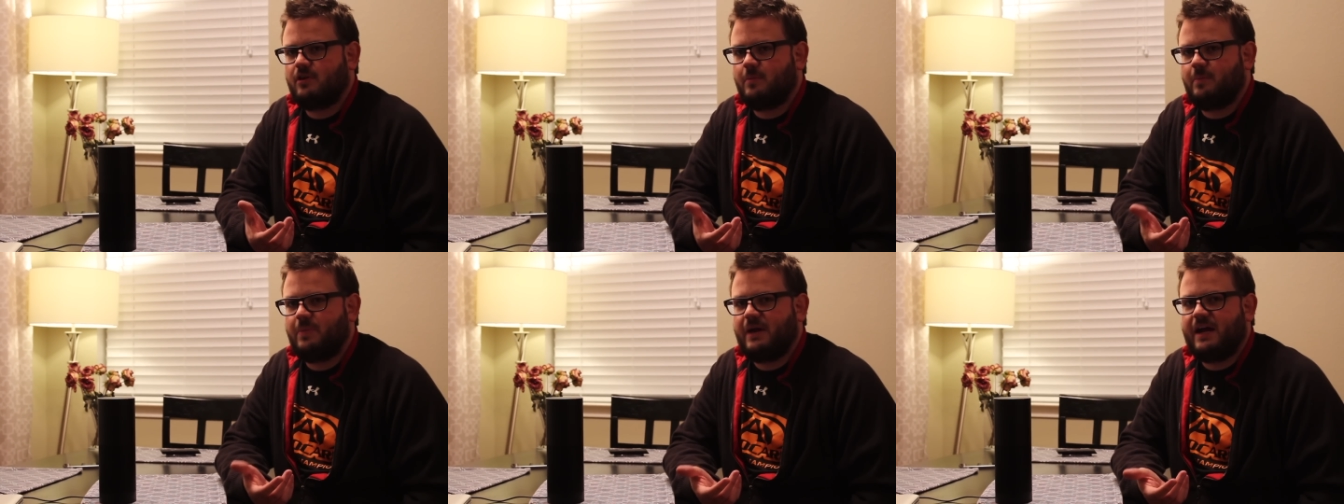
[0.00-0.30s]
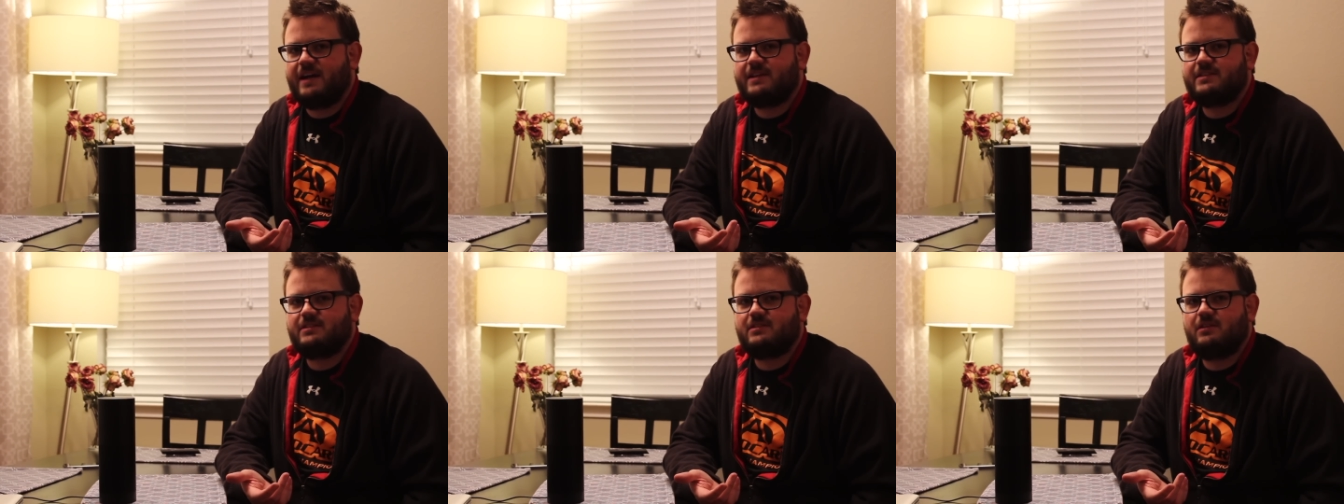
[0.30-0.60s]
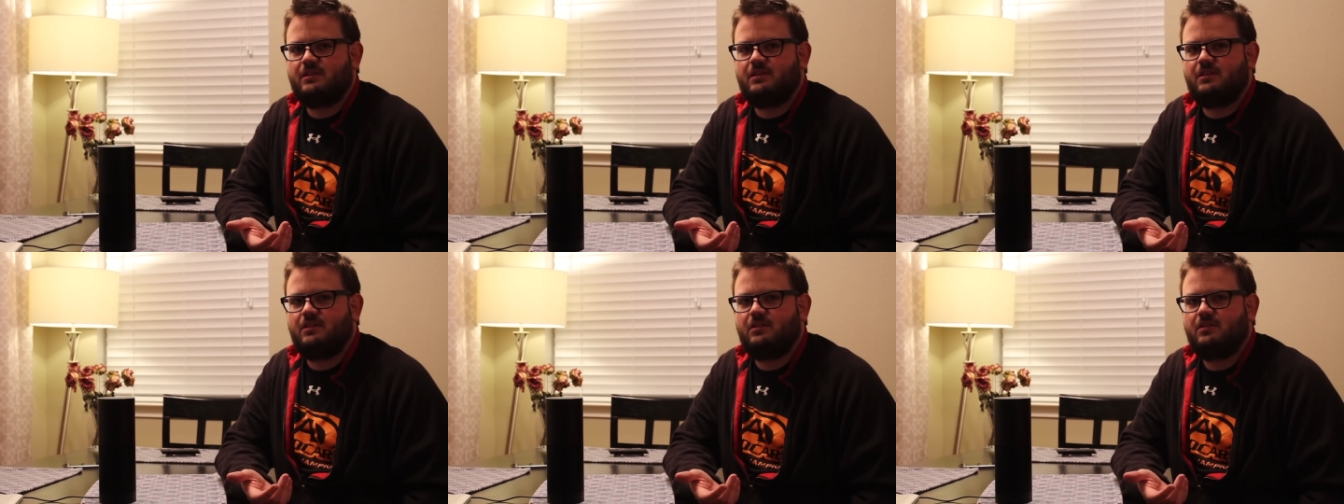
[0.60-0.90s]

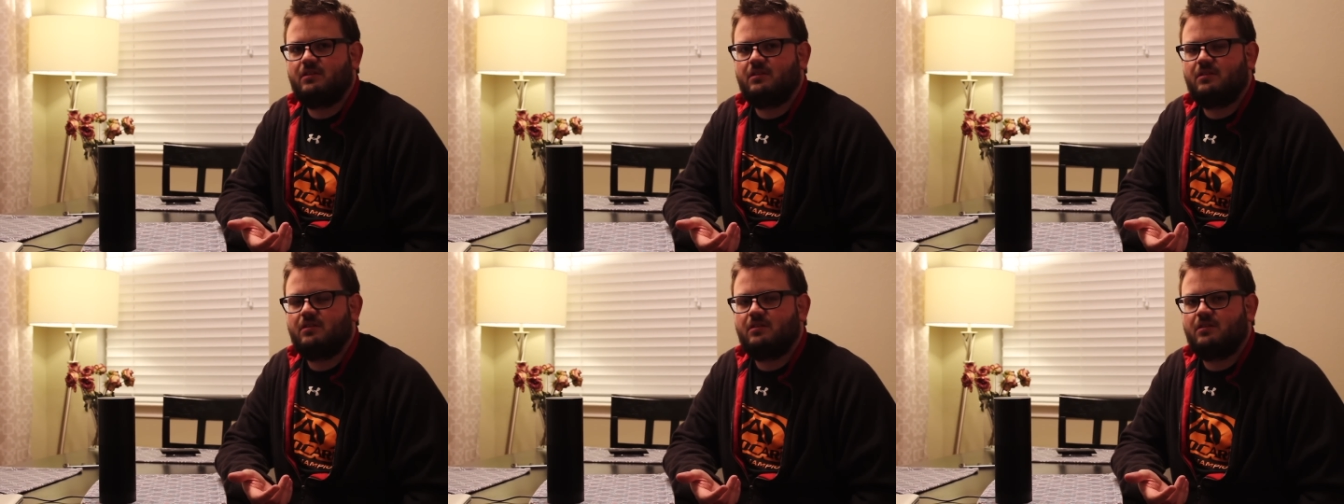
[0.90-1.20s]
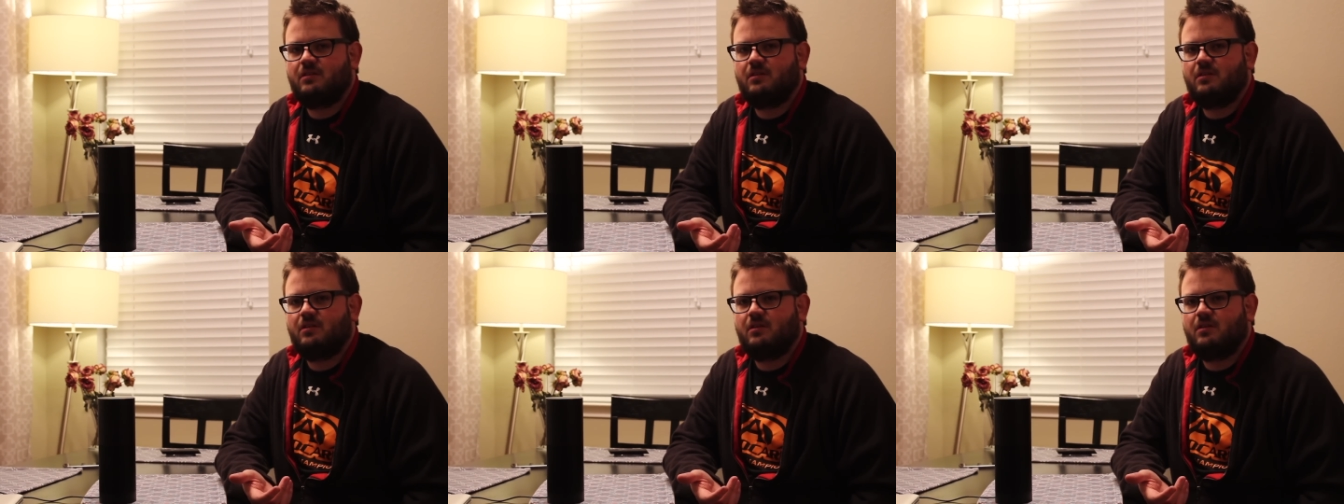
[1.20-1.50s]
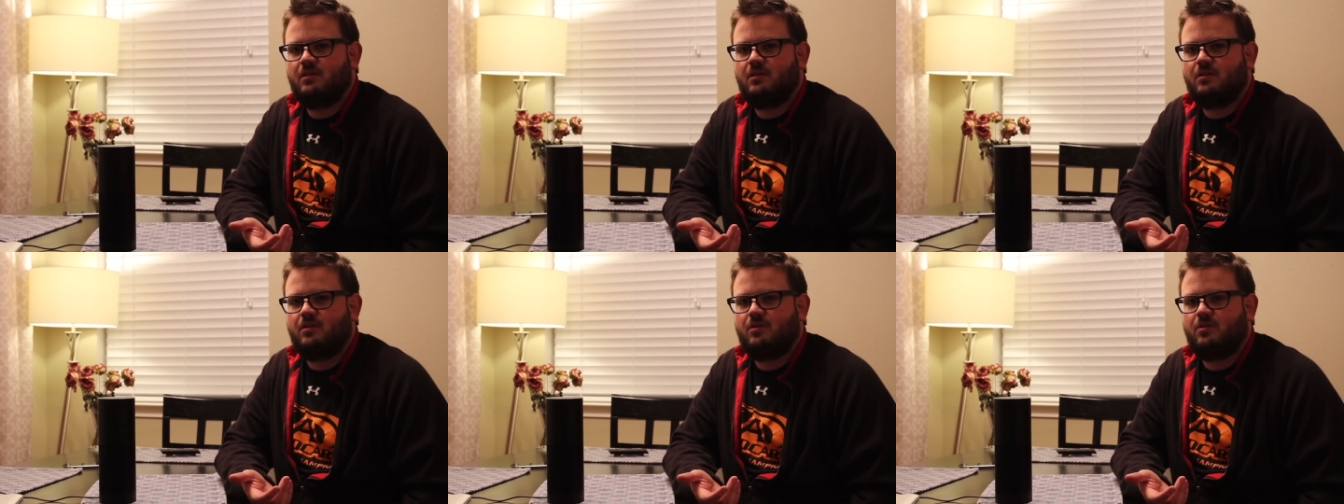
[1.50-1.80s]
capacity
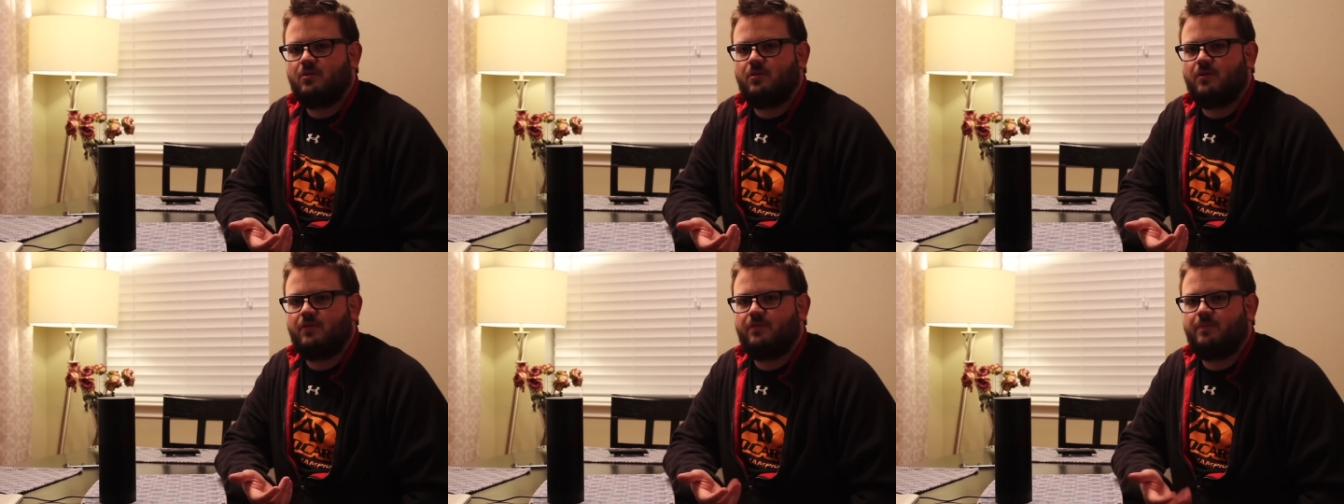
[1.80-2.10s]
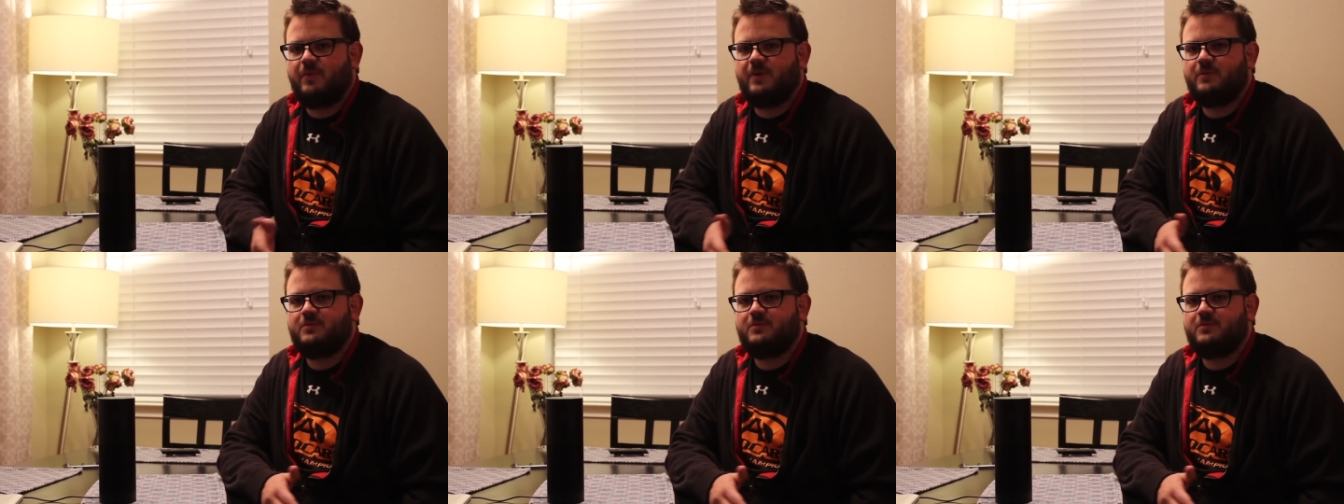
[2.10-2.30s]
or if